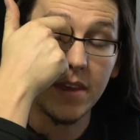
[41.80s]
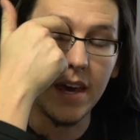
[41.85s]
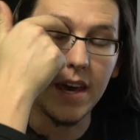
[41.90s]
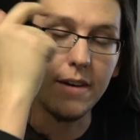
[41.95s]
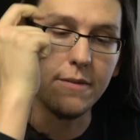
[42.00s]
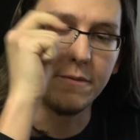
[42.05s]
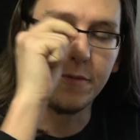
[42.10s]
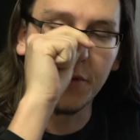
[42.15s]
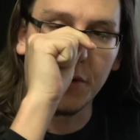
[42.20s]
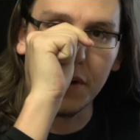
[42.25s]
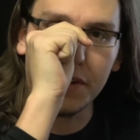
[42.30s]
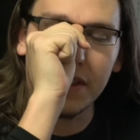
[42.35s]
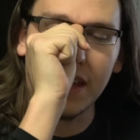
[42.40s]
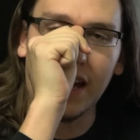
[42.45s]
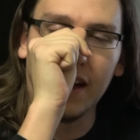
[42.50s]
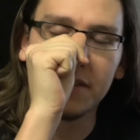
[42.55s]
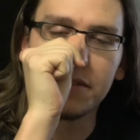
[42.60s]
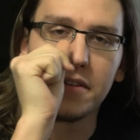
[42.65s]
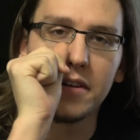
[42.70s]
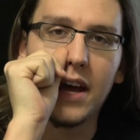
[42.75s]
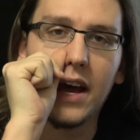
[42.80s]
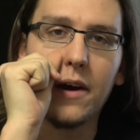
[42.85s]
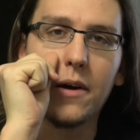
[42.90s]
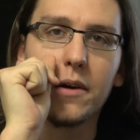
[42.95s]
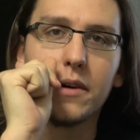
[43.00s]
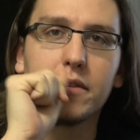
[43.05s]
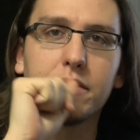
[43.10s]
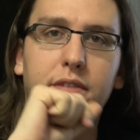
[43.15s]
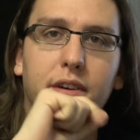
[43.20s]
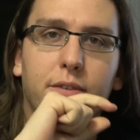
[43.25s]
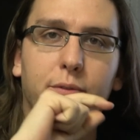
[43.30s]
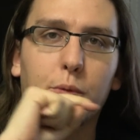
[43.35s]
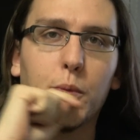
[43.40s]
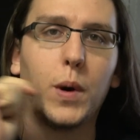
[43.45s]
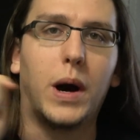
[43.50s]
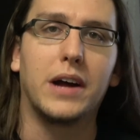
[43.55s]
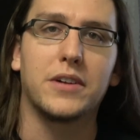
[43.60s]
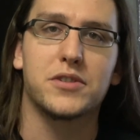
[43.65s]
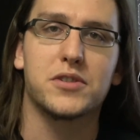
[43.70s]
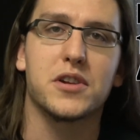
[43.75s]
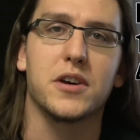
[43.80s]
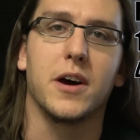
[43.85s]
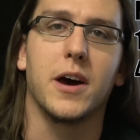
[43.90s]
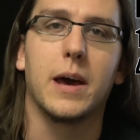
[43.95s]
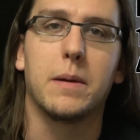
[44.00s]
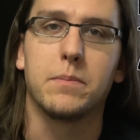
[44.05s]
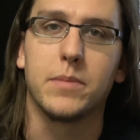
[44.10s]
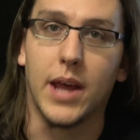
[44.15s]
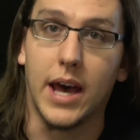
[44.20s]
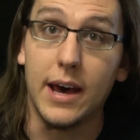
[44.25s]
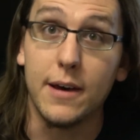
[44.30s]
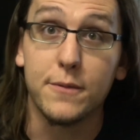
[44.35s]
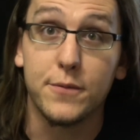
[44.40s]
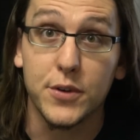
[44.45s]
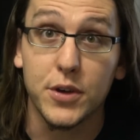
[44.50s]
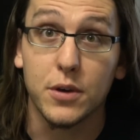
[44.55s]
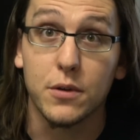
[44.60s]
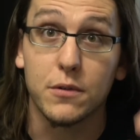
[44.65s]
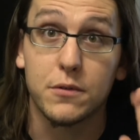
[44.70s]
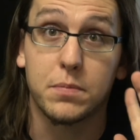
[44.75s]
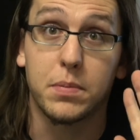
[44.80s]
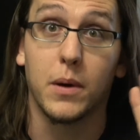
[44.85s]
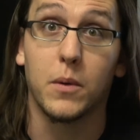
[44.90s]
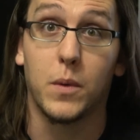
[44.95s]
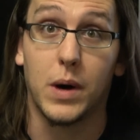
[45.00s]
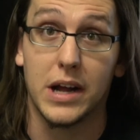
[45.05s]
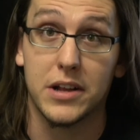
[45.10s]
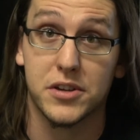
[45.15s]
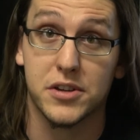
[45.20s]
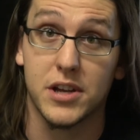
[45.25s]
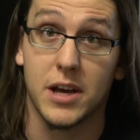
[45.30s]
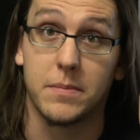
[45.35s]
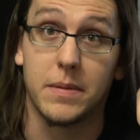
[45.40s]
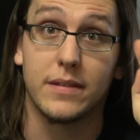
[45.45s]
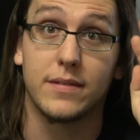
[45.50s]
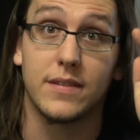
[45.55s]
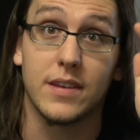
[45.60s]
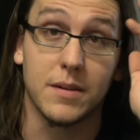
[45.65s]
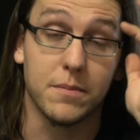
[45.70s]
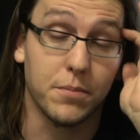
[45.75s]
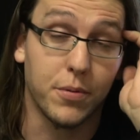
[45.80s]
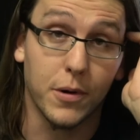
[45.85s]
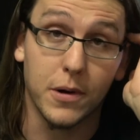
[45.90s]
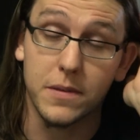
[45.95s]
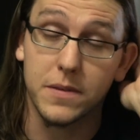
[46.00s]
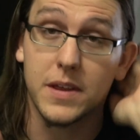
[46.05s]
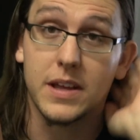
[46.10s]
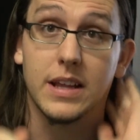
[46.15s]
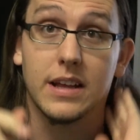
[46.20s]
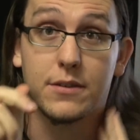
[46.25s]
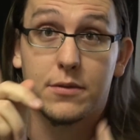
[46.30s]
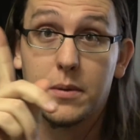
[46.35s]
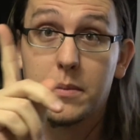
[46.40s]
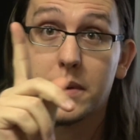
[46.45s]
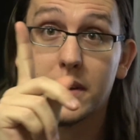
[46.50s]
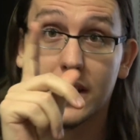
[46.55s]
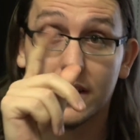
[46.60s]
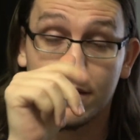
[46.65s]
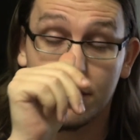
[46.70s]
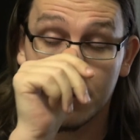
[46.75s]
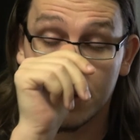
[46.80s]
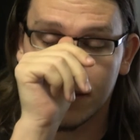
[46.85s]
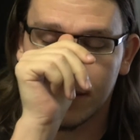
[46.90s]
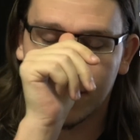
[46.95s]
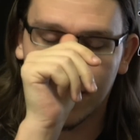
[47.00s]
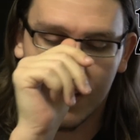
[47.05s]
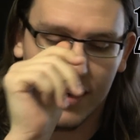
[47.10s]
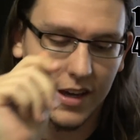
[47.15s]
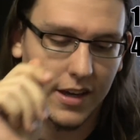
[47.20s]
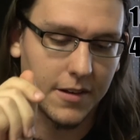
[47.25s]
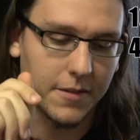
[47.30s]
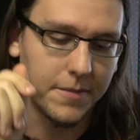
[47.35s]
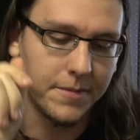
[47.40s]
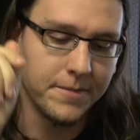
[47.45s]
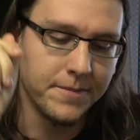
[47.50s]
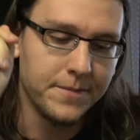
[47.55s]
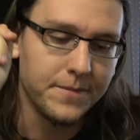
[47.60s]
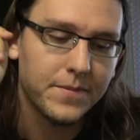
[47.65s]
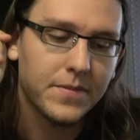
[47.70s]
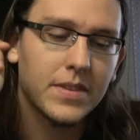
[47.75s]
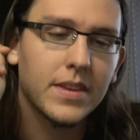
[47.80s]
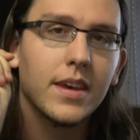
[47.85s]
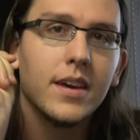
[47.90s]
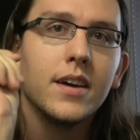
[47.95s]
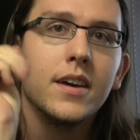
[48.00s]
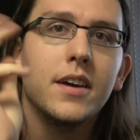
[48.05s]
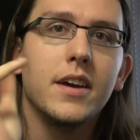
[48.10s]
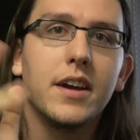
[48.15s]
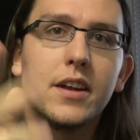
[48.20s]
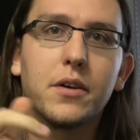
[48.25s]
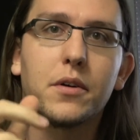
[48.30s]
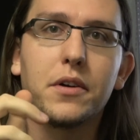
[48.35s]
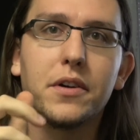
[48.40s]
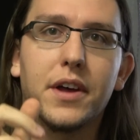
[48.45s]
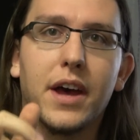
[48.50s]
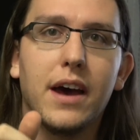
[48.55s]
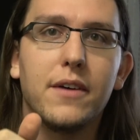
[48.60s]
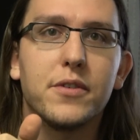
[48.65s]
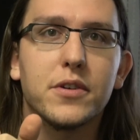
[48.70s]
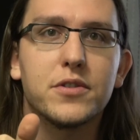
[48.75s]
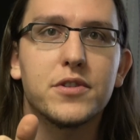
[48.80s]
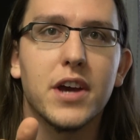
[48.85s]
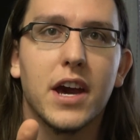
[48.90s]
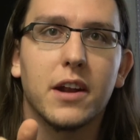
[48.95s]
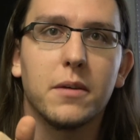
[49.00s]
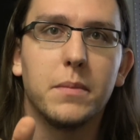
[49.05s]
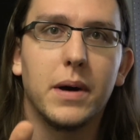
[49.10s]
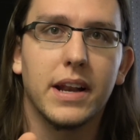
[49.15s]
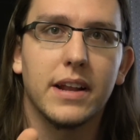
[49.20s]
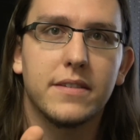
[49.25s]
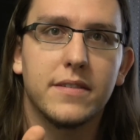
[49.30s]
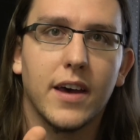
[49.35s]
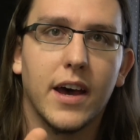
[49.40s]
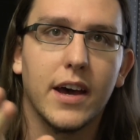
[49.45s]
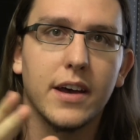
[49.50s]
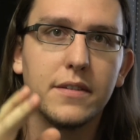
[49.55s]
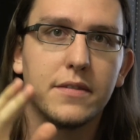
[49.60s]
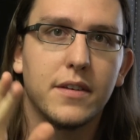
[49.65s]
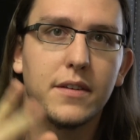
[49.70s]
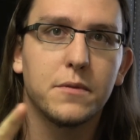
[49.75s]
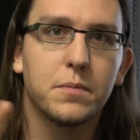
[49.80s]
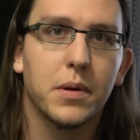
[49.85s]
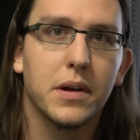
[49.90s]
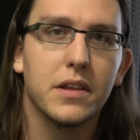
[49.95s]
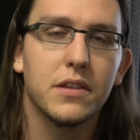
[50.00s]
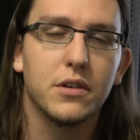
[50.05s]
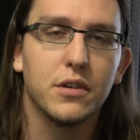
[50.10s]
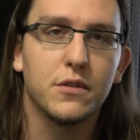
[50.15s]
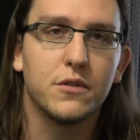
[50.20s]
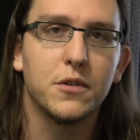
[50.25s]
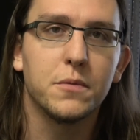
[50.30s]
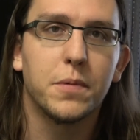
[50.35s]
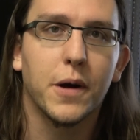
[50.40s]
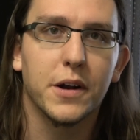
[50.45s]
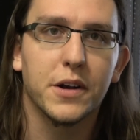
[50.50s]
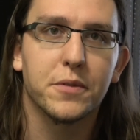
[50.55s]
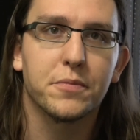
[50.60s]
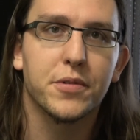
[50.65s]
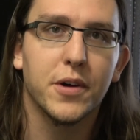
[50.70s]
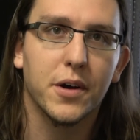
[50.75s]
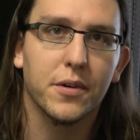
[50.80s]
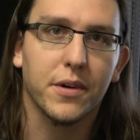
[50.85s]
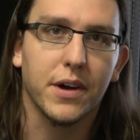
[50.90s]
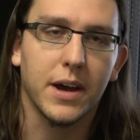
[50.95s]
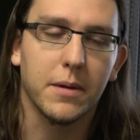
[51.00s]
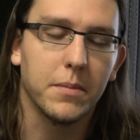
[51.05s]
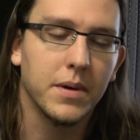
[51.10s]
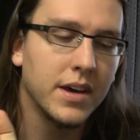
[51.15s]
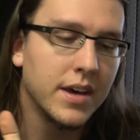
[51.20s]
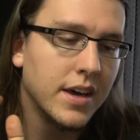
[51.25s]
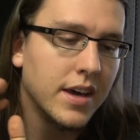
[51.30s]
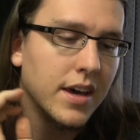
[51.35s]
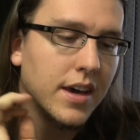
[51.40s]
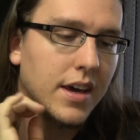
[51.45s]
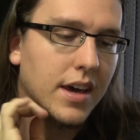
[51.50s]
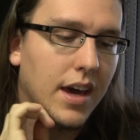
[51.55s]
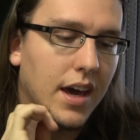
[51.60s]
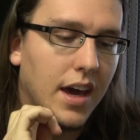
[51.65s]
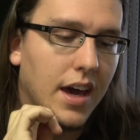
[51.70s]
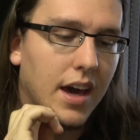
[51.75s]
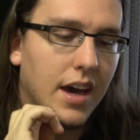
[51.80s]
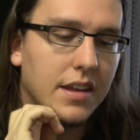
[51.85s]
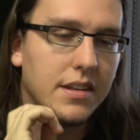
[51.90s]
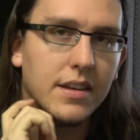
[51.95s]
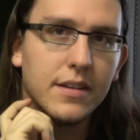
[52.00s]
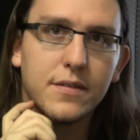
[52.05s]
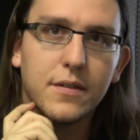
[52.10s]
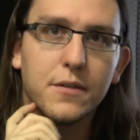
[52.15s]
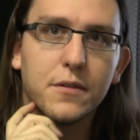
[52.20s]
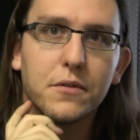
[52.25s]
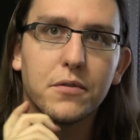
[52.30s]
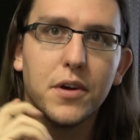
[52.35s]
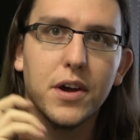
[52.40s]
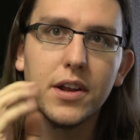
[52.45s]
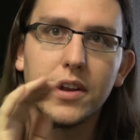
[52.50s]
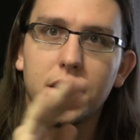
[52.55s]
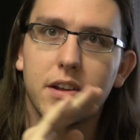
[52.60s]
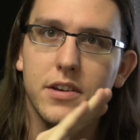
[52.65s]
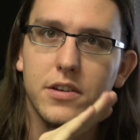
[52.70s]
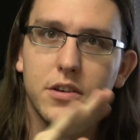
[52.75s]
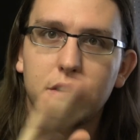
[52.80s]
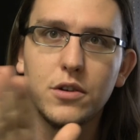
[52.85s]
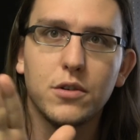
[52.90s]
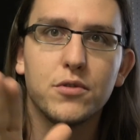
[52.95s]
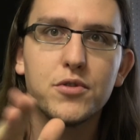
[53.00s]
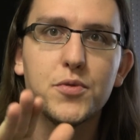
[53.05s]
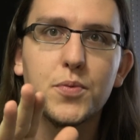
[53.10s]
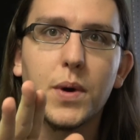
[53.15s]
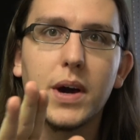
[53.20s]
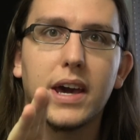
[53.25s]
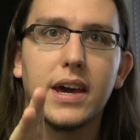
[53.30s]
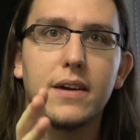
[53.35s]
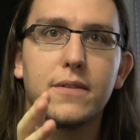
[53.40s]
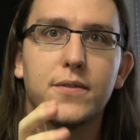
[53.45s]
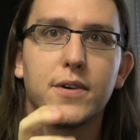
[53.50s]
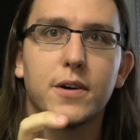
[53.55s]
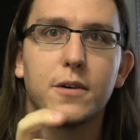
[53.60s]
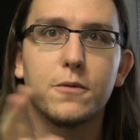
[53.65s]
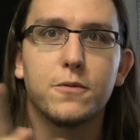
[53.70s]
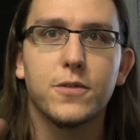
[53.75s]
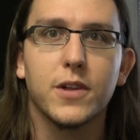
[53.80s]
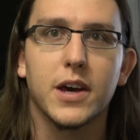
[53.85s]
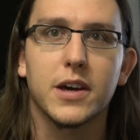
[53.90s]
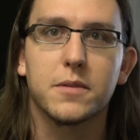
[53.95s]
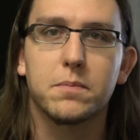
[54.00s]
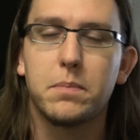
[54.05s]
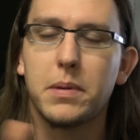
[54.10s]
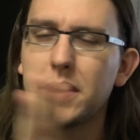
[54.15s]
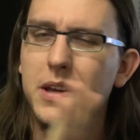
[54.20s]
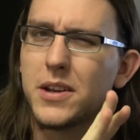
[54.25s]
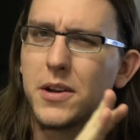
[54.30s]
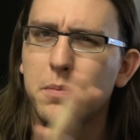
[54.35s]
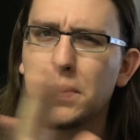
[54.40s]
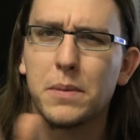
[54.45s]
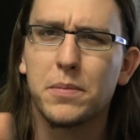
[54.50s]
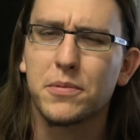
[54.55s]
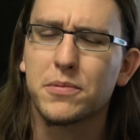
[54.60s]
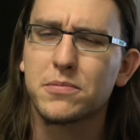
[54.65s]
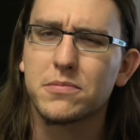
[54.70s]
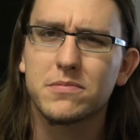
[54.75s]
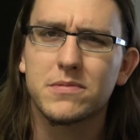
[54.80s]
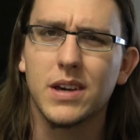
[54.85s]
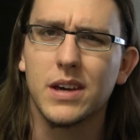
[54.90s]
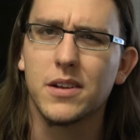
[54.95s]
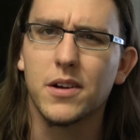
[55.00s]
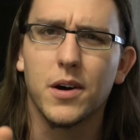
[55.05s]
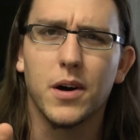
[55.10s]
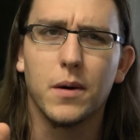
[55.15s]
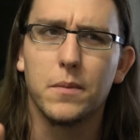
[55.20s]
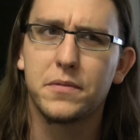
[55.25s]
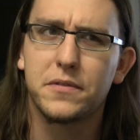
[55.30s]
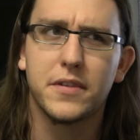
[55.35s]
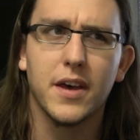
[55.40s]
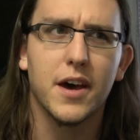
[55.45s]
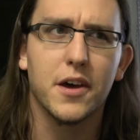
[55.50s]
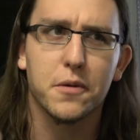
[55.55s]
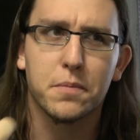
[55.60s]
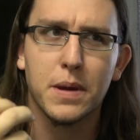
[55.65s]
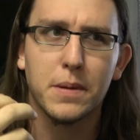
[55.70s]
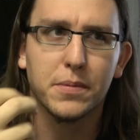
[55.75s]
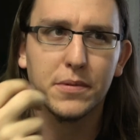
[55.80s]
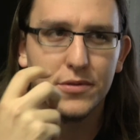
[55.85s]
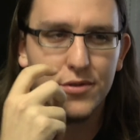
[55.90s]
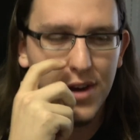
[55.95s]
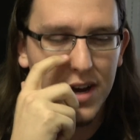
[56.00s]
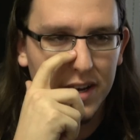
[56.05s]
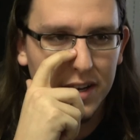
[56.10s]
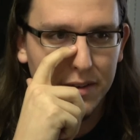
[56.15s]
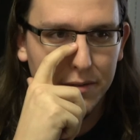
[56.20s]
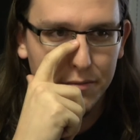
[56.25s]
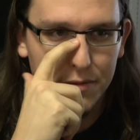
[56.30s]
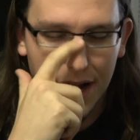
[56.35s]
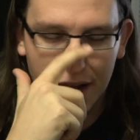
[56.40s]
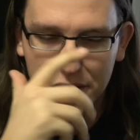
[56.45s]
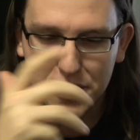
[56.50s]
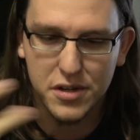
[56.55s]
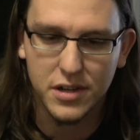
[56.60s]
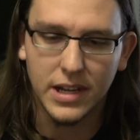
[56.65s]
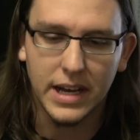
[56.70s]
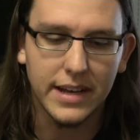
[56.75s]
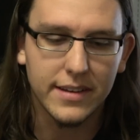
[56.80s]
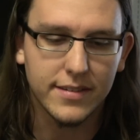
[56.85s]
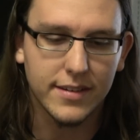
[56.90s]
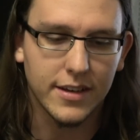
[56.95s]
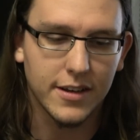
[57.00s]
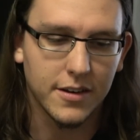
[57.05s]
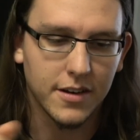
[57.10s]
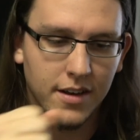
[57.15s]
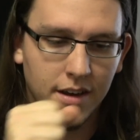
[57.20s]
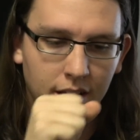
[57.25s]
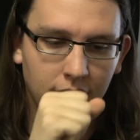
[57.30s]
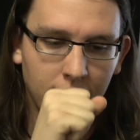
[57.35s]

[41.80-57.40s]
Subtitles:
and 4,000 hours of watch time. Not views, but watch time. That's the important thing. That's what I'm going to get to in a second. In order to have your channel monetized as part of the YouTube Partner Program. And this has created a huge wave of, like, people getting all upset or people trying to rationalize it.